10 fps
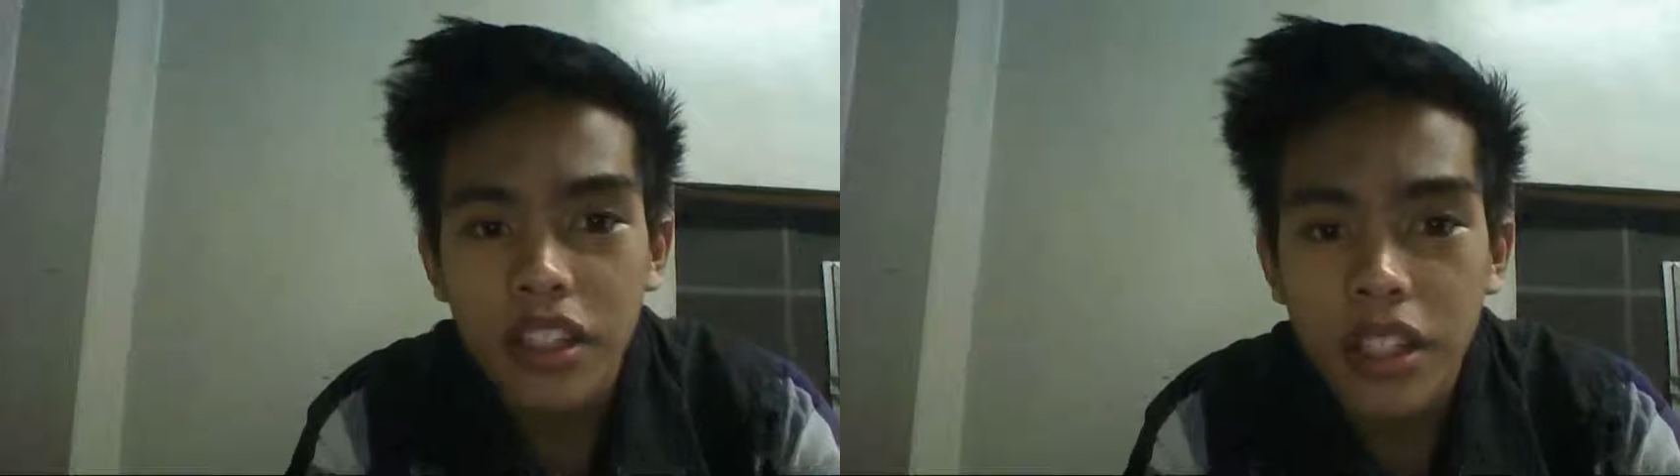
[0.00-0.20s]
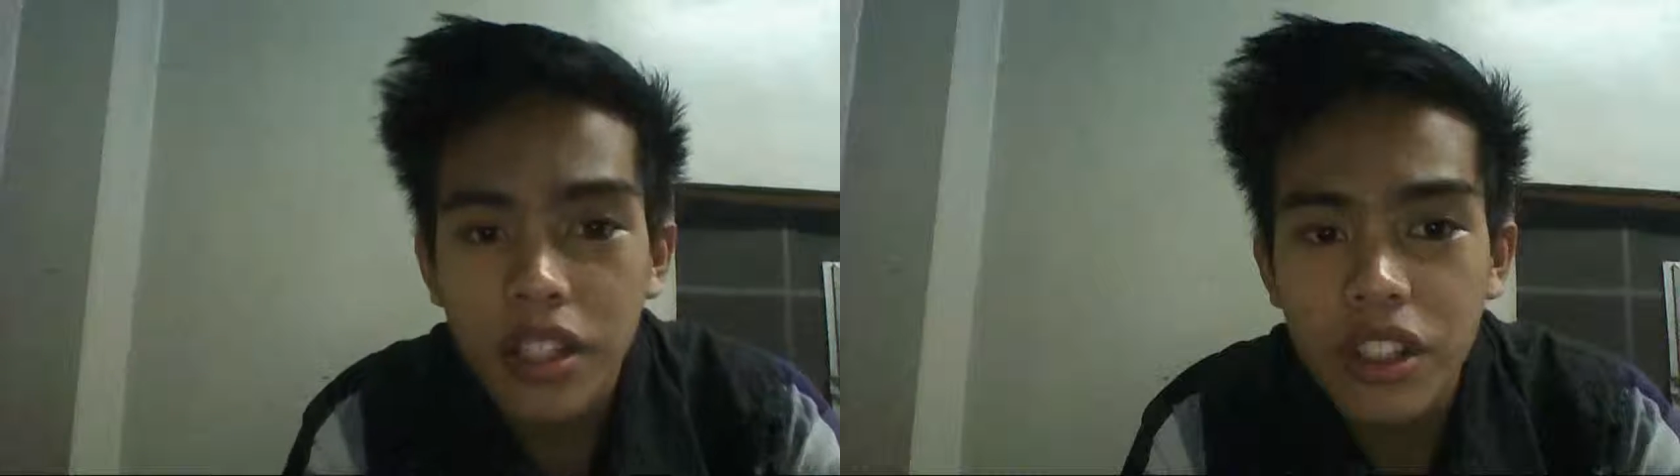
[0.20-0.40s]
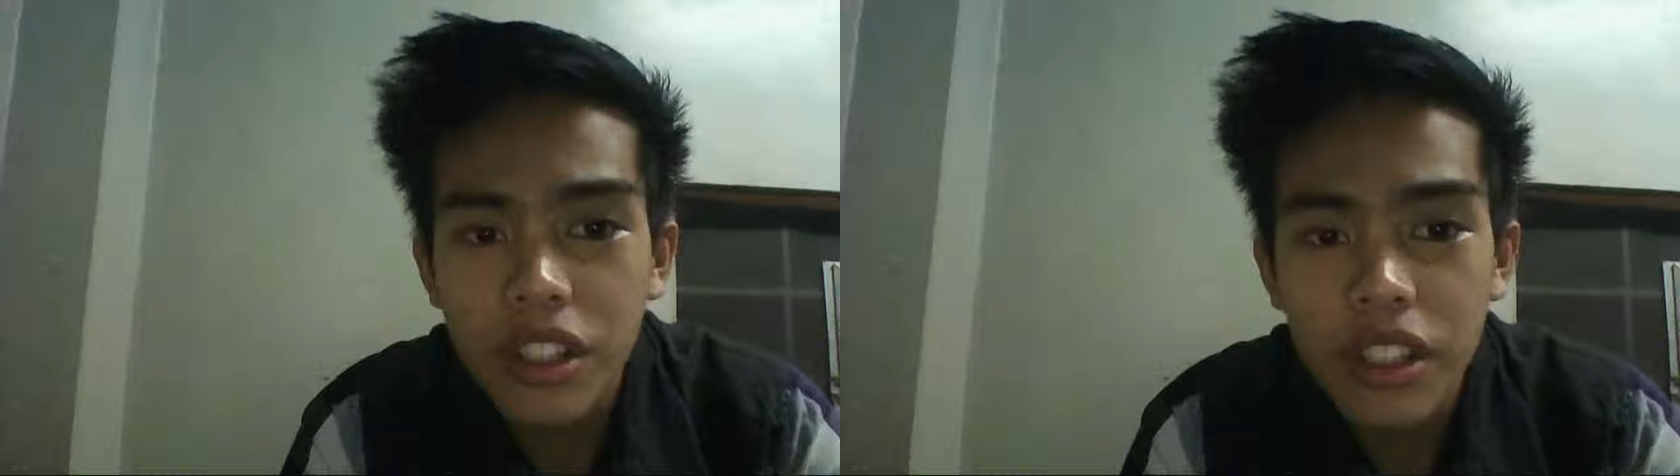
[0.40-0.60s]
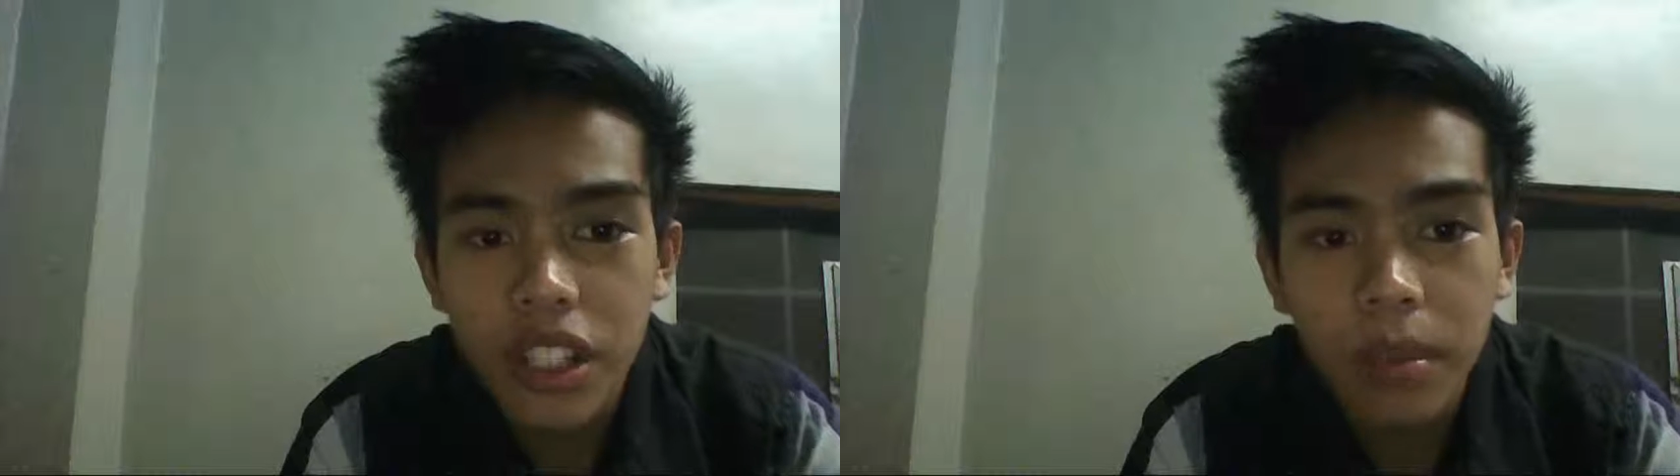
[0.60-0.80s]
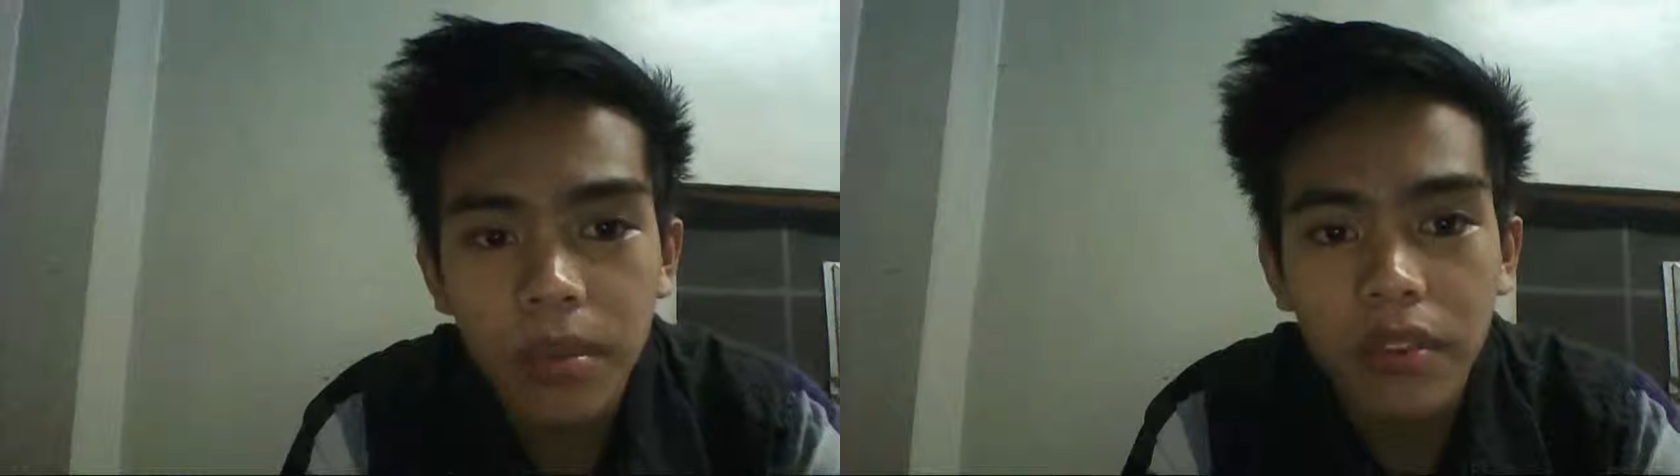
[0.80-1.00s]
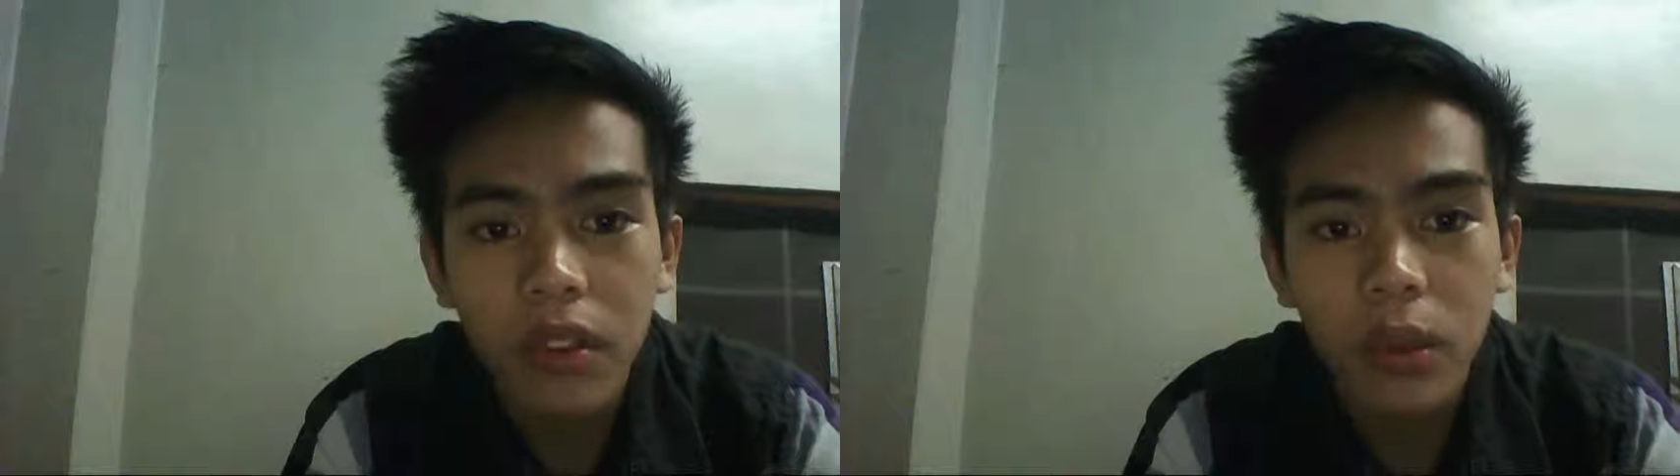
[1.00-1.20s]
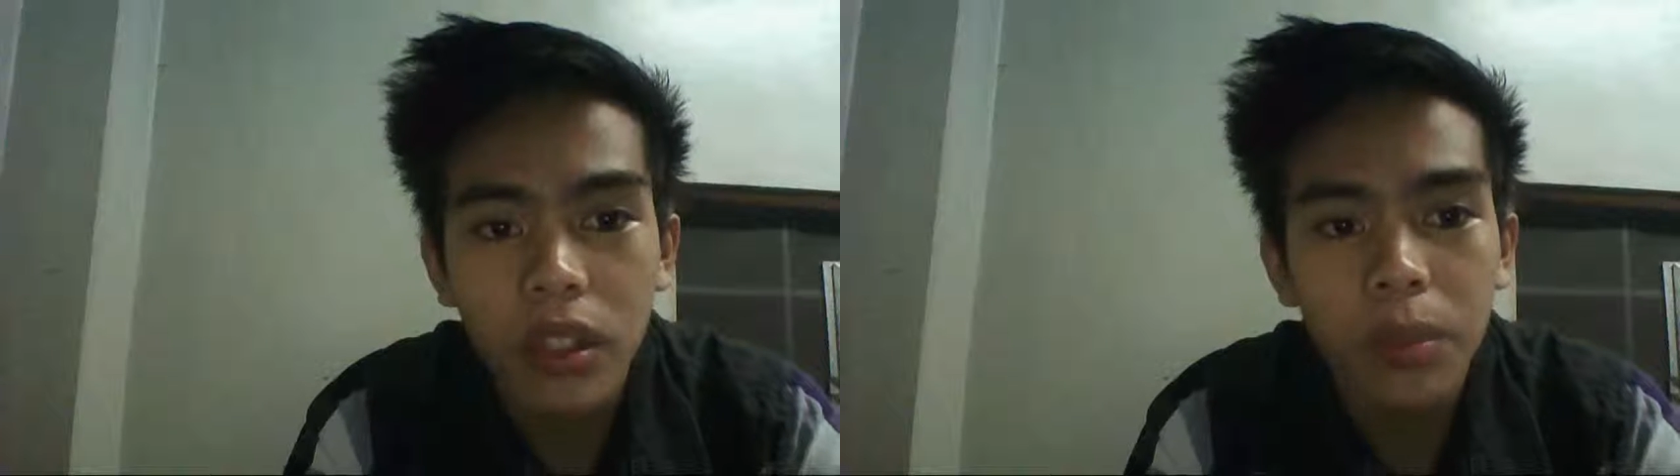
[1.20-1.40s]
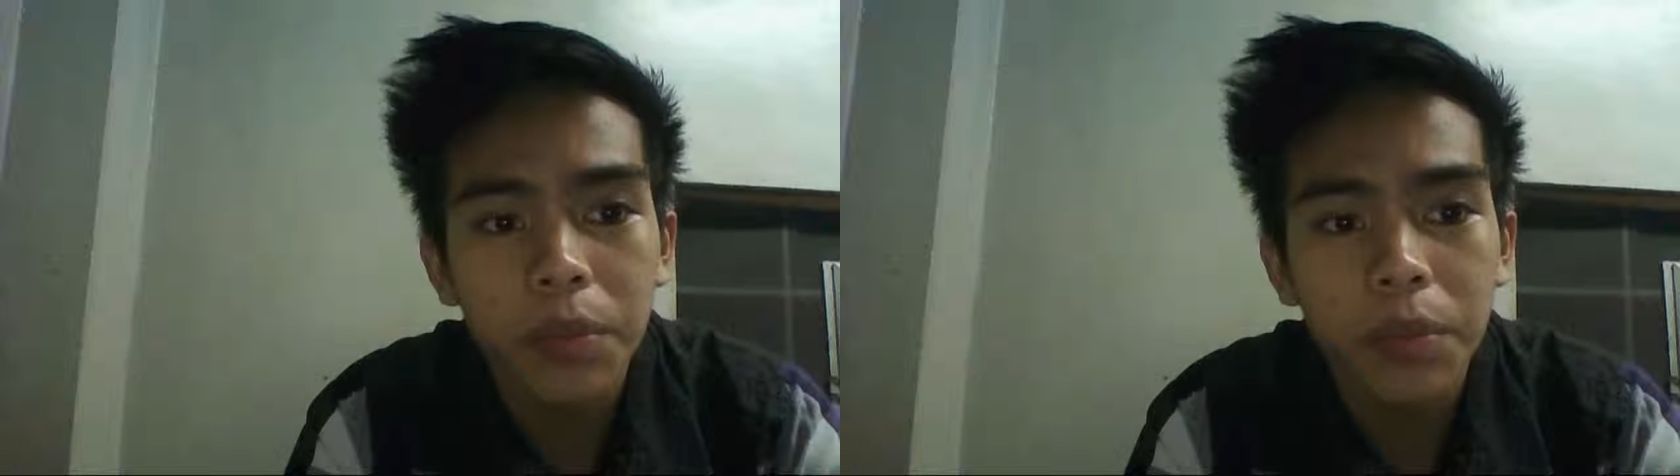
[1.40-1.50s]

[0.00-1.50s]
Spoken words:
Change the shape of the wing